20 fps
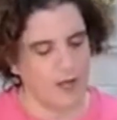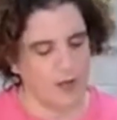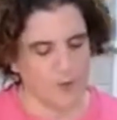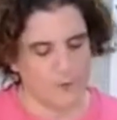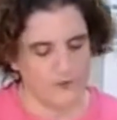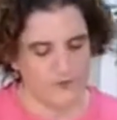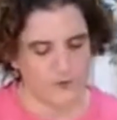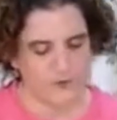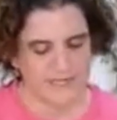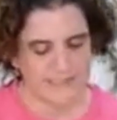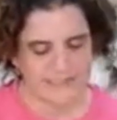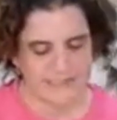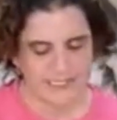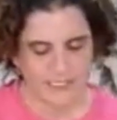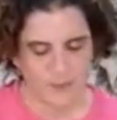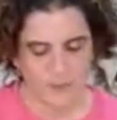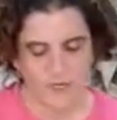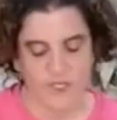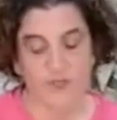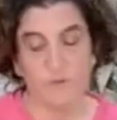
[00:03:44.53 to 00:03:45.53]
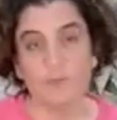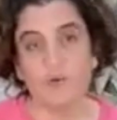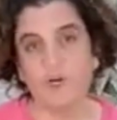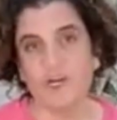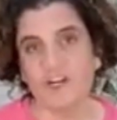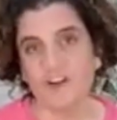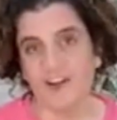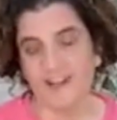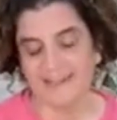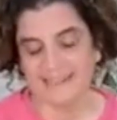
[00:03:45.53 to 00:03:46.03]
you can see when you put
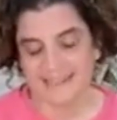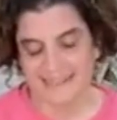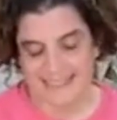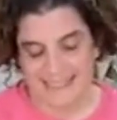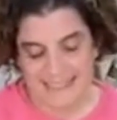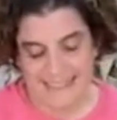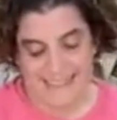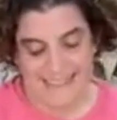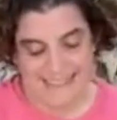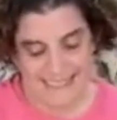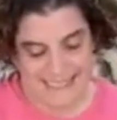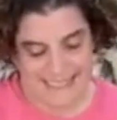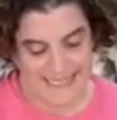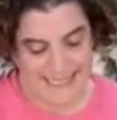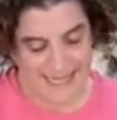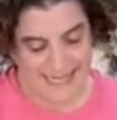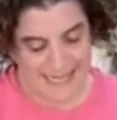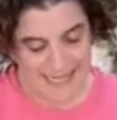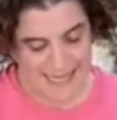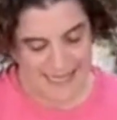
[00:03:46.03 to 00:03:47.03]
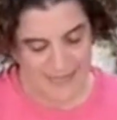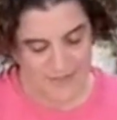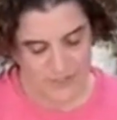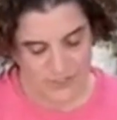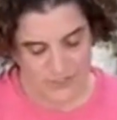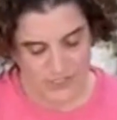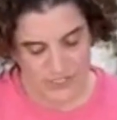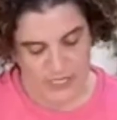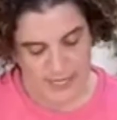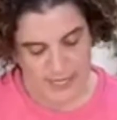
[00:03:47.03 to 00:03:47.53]
it on a
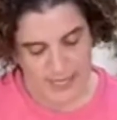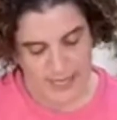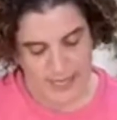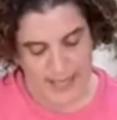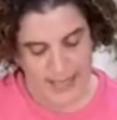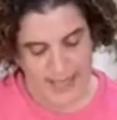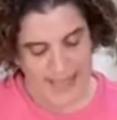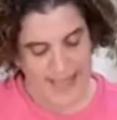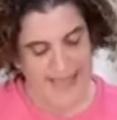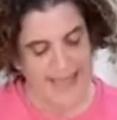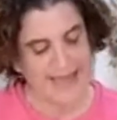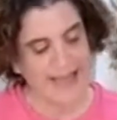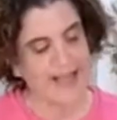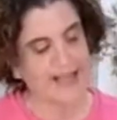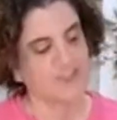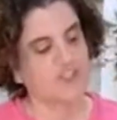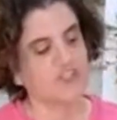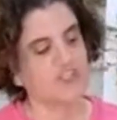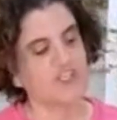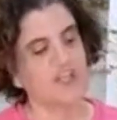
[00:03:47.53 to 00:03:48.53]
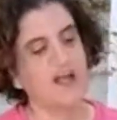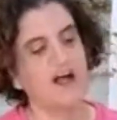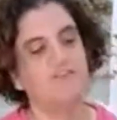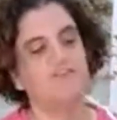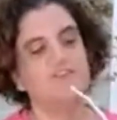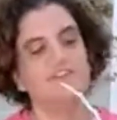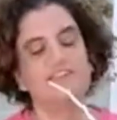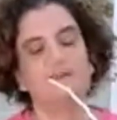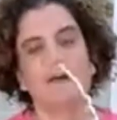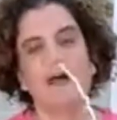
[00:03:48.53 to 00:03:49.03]
16-inch, it actually
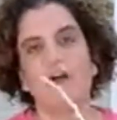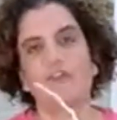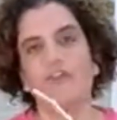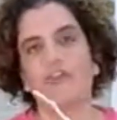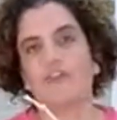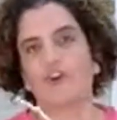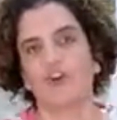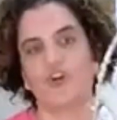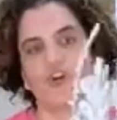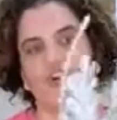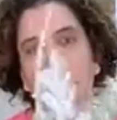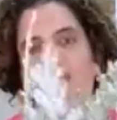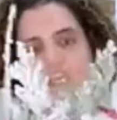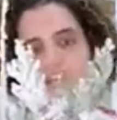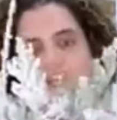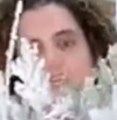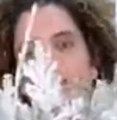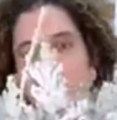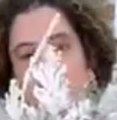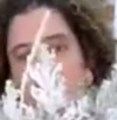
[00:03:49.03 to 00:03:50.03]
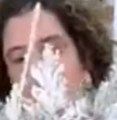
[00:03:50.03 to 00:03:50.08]
covers about 30%